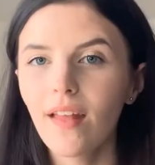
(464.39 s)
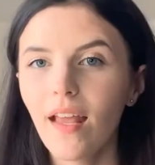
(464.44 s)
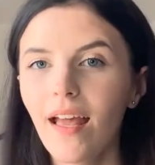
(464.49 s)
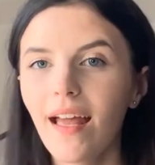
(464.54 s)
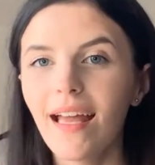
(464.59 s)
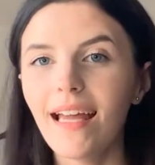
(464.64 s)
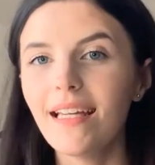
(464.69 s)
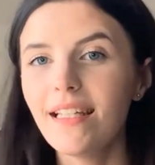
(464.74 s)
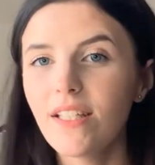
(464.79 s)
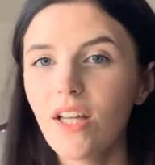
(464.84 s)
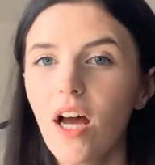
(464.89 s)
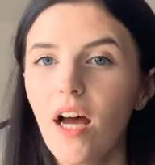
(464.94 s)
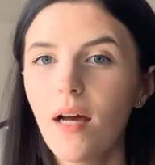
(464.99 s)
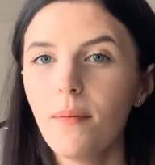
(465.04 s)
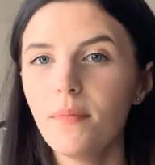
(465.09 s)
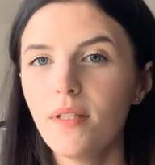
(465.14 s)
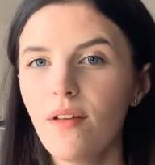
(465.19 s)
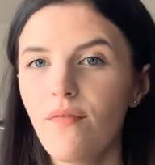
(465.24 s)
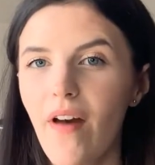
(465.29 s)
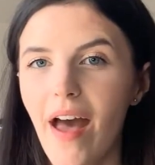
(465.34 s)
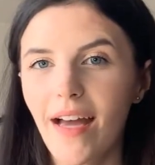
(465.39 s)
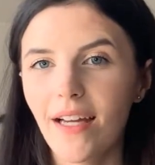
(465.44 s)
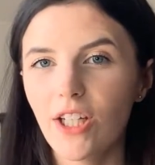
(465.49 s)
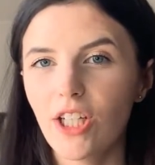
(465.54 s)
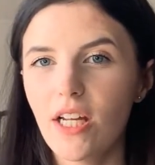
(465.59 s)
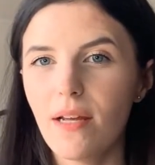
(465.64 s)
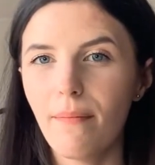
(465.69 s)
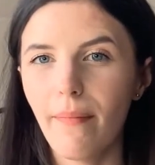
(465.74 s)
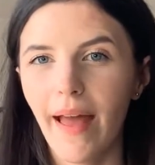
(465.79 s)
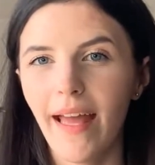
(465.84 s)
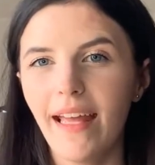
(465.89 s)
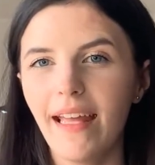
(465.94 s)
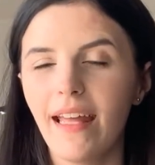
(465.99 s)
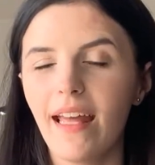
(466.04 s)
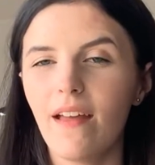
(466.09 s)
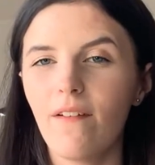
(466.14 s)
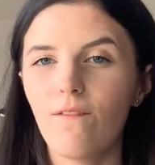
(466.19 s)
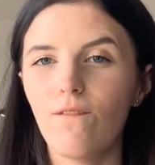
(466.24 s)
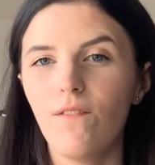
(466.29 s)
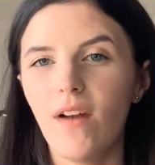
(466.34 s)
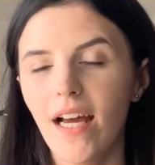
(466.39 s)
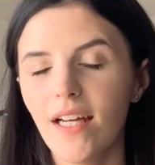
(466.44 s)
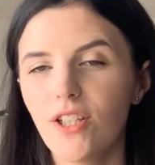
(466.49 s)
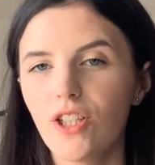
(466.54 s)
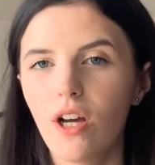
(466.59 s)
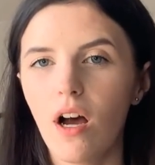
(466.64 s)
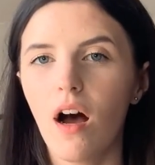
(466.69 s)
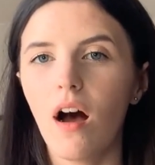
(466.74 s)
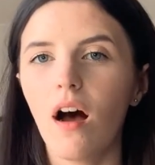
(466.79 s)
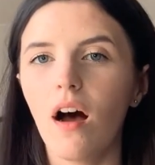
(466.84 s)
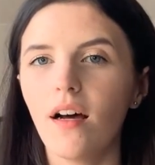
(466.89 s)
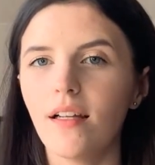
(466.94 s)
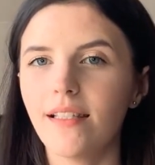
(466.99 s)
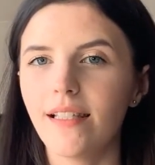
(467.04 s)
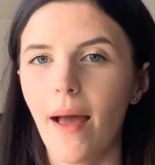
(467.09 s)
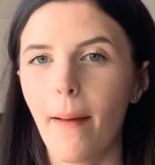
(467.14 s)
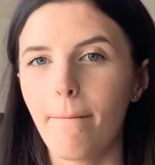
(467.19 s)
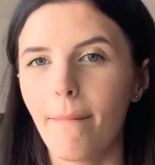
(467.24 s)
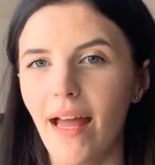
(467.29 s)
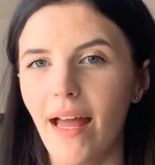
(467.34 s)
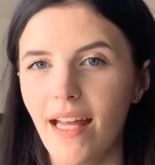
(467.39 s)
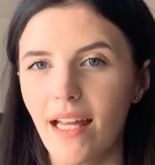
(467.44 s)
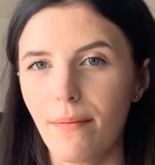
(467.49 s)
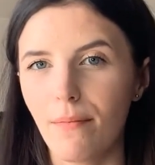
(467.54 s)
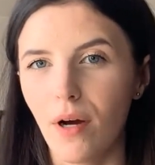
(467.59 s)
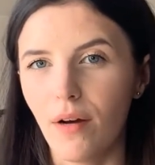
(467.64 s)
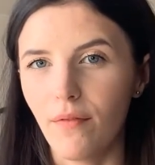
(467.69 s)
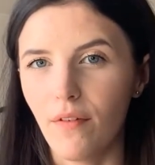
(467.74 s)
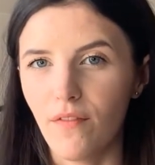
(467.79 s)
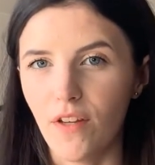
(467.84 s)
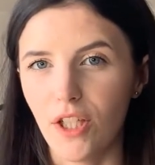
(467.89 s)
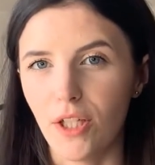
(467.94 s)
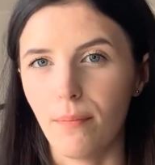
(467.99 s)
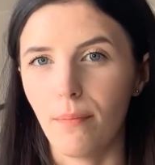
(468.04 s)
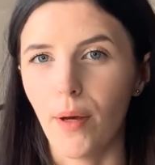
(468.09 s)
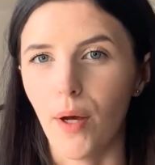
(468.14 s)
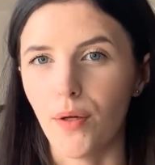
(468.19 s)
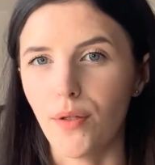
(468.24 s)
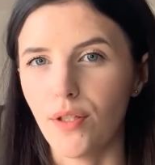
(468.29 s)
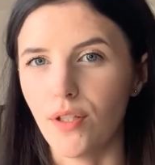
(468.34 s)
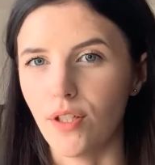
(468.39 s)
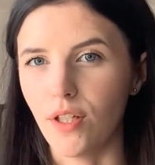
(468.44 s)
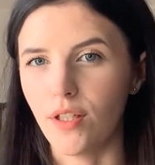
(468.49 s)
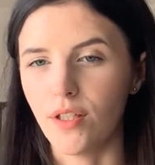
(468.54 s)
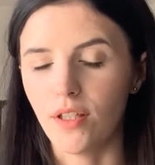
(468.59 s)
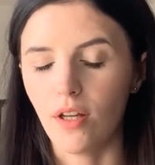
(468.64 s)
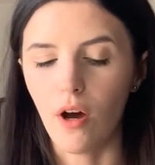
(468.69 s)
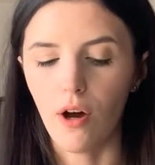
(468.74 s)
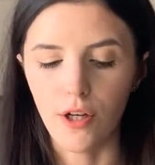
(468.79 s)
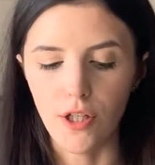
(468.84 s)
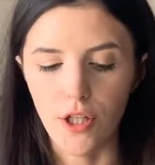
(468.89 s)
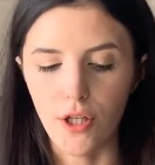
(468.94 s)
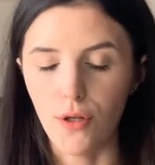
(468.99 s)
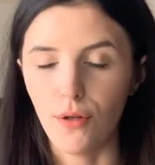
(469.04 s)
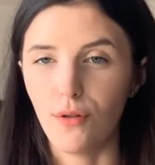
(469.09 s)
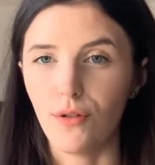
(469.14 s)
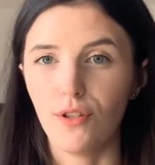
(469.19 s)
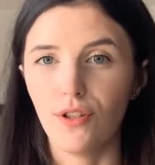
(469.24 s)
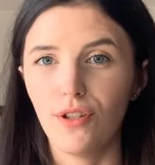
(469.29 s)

In terms of actually making flashcards and making my revision posters, I use